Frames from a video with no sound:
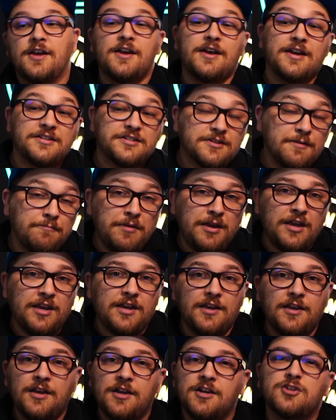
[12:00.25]
And to
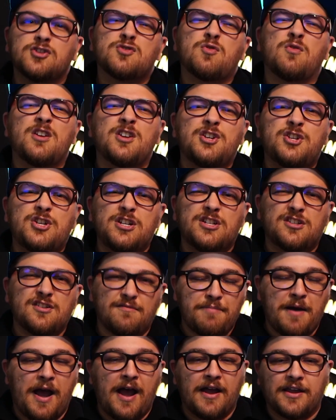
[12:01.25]
me, 20 sheets of
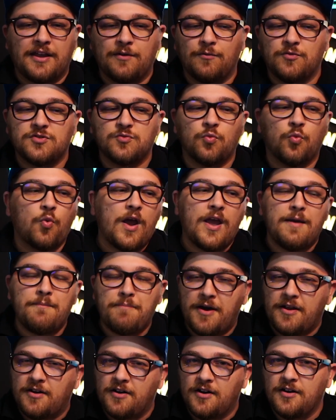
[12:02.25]
backing was way
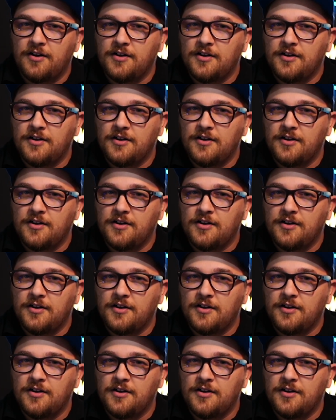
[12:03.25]
better